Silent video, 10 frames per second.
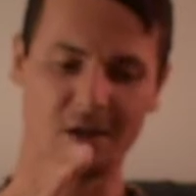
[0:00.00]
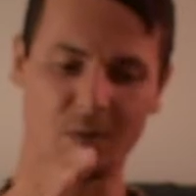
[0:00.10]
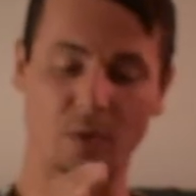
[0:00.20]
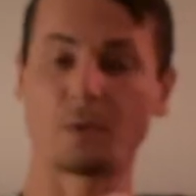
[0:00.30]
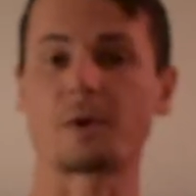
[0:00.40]

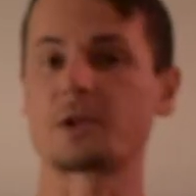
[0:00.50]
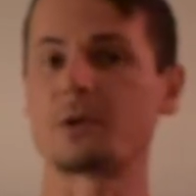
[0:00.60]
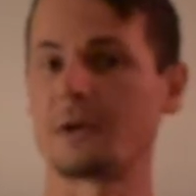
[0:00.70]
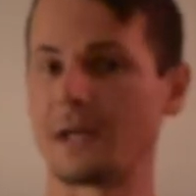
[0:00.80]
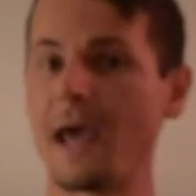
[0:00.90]
what we're
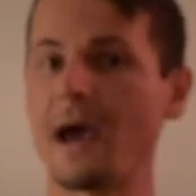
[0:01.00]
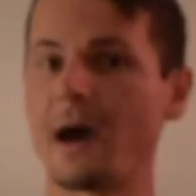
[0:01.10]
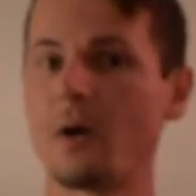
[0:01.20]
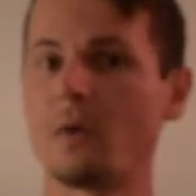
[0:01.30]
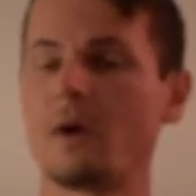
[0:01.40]
doing
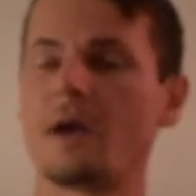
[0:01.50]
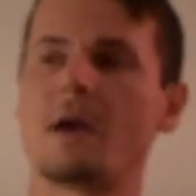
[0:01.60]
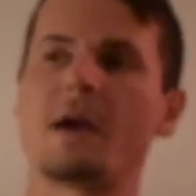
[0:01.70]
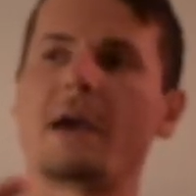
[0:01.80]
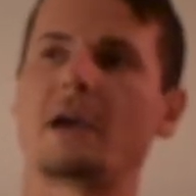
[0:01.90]
now
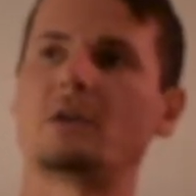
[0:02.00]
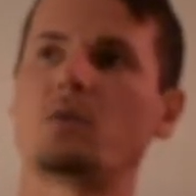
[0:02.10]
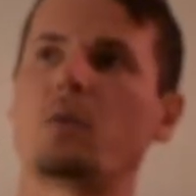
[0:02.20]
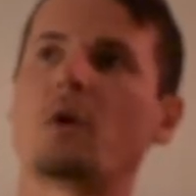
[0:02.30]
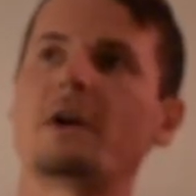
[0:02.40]

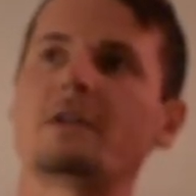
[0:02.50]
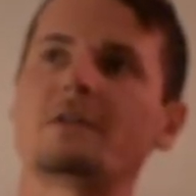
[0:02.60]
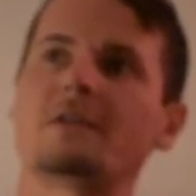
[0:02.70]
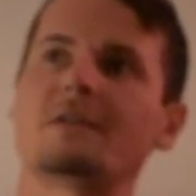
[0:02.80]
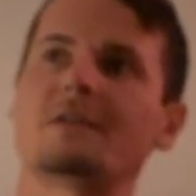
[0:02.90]
and
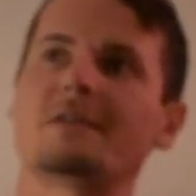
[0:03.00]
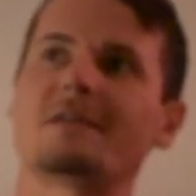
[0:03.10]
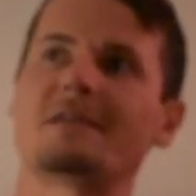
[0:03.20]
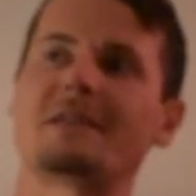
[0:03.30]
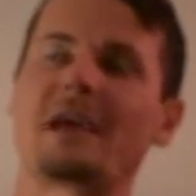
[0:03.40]
what
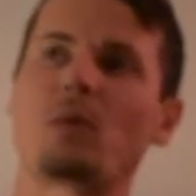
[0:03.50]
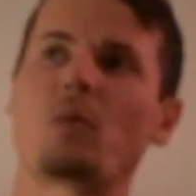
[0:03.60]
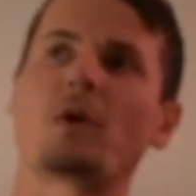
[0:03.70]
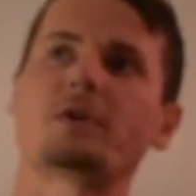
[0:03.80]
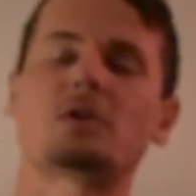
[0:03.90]
they
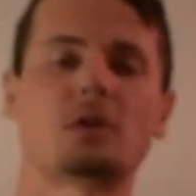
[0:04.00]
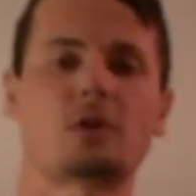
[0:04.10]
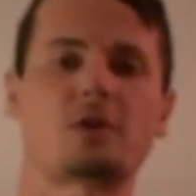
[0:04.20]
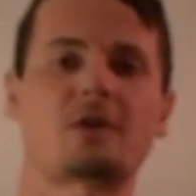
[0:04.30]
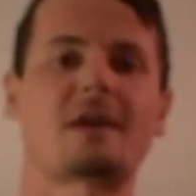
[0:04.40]
want to
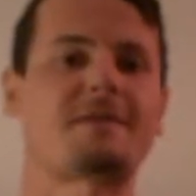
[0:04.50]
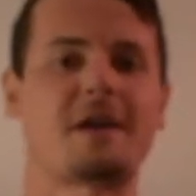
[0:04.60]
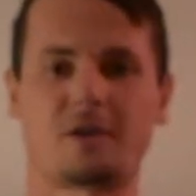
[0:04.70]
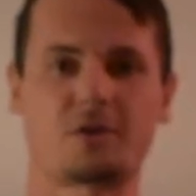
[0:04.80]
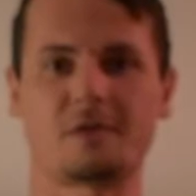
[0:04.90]
learn
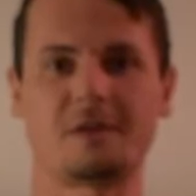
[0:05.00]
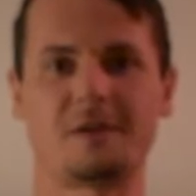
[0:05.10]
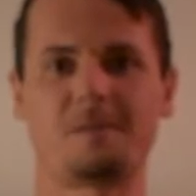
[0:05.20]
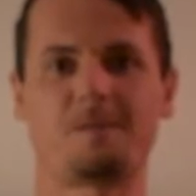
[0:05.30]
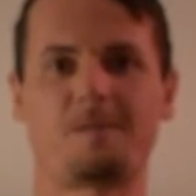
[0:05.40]
eventually.
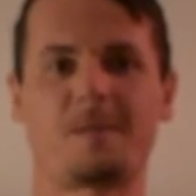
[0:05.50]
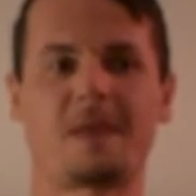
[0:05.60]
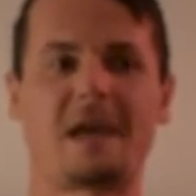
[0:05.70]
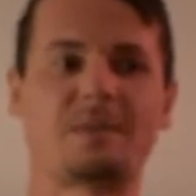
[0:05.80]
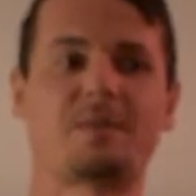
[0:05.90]

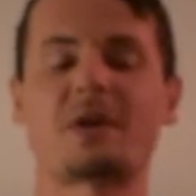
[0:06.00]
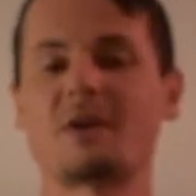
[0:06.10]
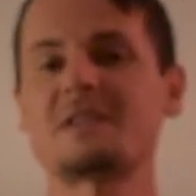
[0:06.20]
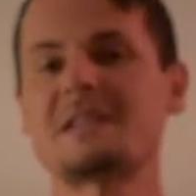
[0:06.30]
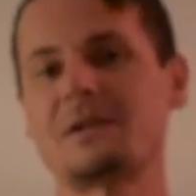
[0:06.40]
And
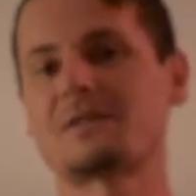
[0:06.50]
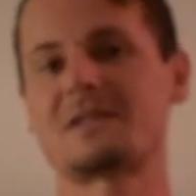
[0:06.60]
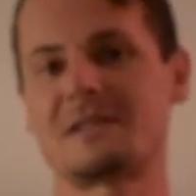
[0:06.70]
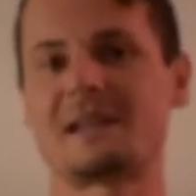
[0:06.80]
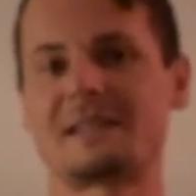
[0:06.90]
because they don't
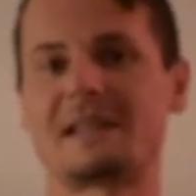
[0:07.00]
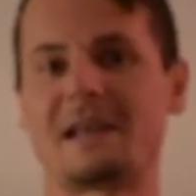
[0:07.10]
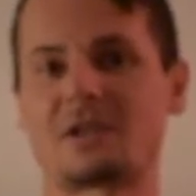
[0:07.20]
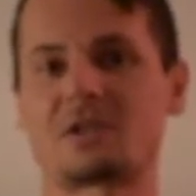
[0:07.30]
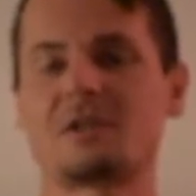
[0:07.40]
see that
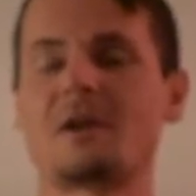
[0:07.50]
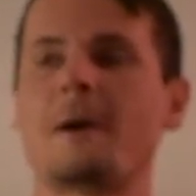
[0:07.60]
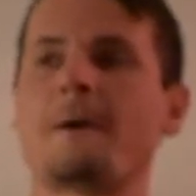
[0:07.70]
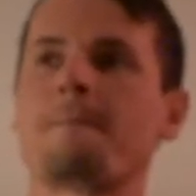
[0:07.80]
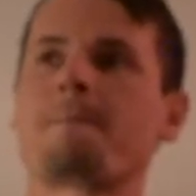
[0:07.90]
connection,
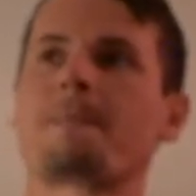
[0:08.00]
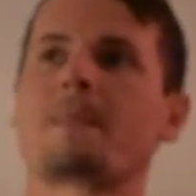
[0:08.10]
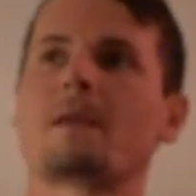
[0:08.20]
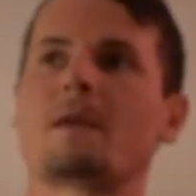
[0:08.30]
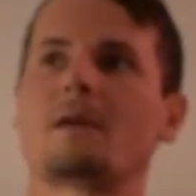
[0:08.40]

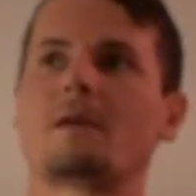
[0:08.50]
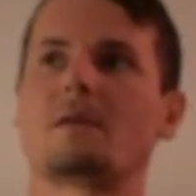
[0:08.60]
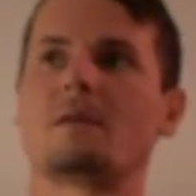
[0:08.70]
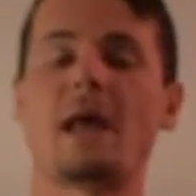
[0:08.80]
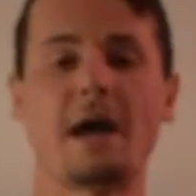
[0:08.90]

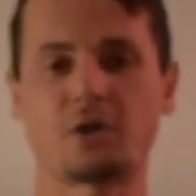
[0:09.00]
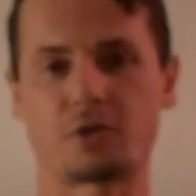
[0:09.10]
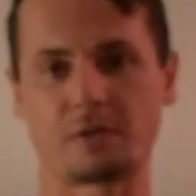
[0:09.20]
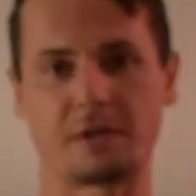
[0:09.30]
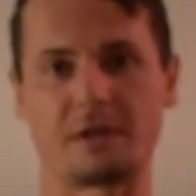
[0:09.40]

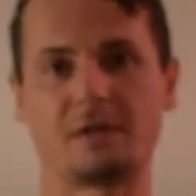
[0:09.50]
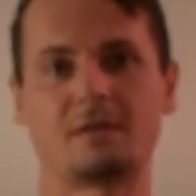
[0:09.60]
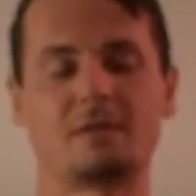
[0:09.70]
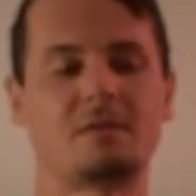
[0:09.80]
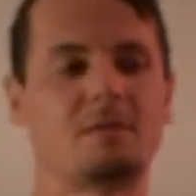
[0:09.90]

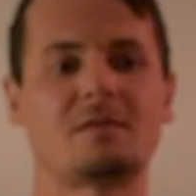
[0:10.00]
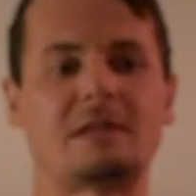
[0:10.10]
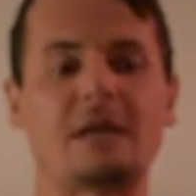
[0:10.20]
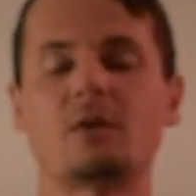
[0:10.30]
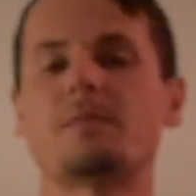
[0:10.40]
naturally,
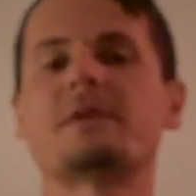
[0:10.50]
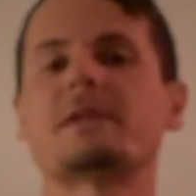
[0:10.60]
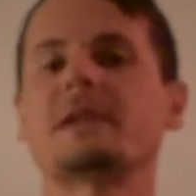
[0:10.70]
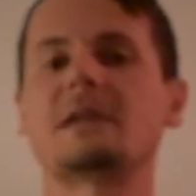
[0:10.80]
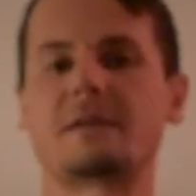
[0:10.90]
they don't
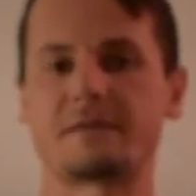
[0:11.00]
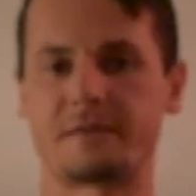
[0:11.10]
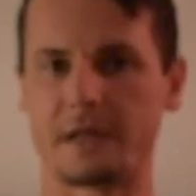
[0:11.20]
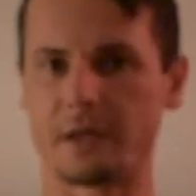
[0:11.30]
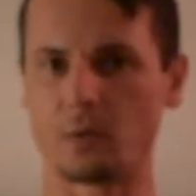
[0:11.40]

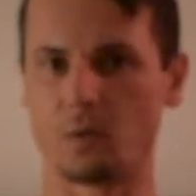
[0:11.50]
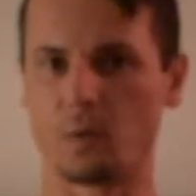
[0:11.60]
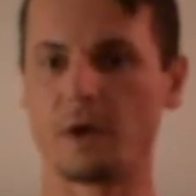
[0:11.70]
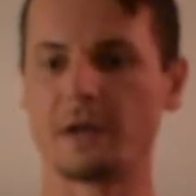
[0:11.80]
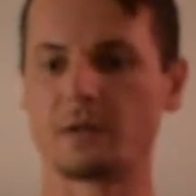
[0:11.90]
believe that
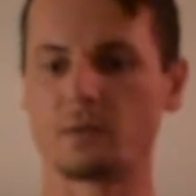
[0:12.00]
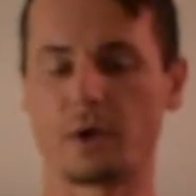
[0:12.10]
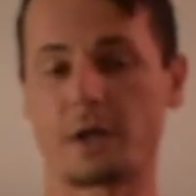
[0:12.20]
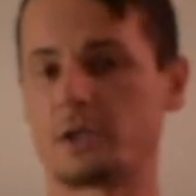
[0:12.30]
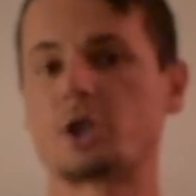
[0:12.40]
what
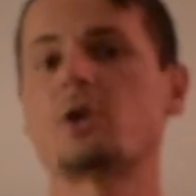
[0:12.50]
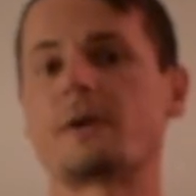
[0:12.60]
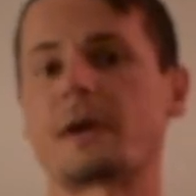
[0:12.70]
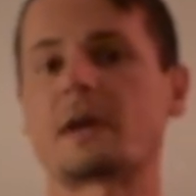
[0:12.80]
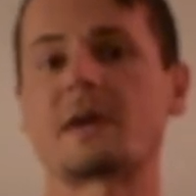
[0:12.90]
we're
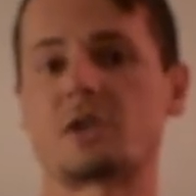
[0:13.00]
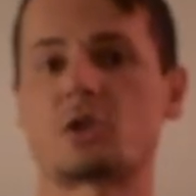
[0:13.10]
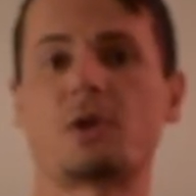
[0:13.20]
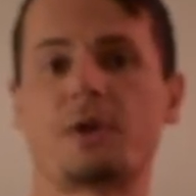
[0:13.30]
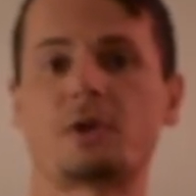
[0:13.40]
doing is
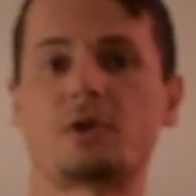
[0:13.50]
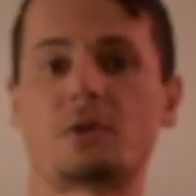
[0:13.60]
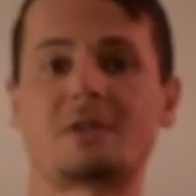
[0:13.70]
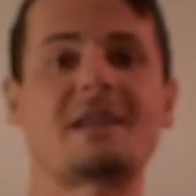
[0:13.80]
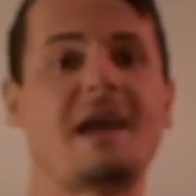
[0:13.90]
going
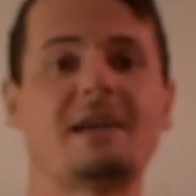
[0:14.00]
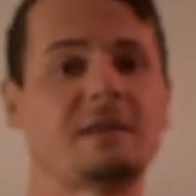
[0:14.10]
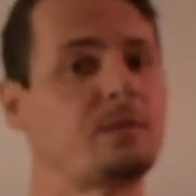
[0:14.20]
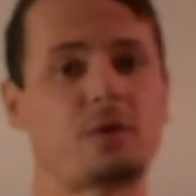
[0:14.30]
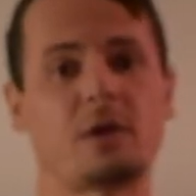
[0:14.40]
to take
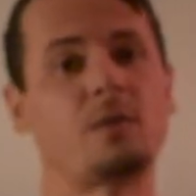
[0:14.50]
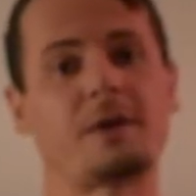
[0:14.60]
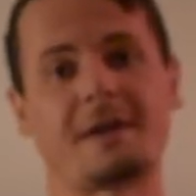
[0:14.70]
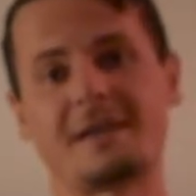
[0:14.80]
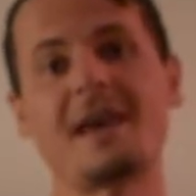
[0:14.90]
them where they
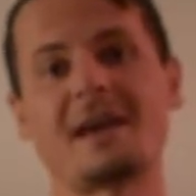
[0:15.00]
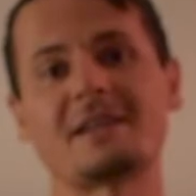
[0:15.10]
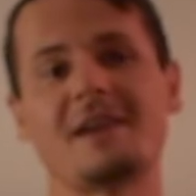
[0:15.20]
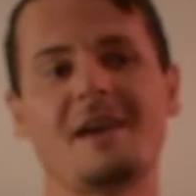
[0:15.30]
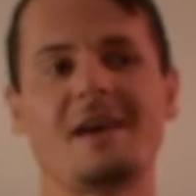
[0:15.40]
want to get.